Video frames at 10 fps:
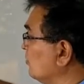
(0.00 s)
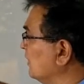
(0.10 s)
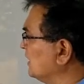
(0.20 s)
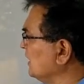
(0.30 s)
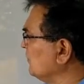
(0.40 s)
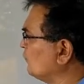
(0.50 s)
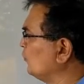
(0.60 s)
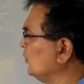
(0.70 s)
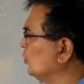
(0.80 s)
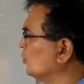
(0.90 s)
But
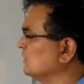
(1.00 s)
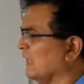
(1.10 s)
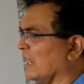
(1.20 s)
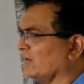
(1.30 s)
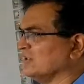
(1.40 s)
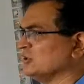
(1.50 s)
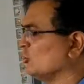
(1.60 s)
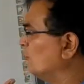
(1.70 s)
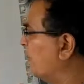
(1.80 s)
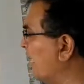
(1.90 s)
if we know the language,
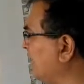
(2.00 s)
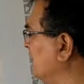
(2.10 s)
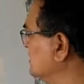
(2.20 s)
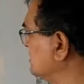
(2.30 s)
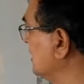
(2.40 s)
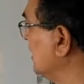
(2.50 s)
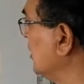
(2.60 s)
it will bind us.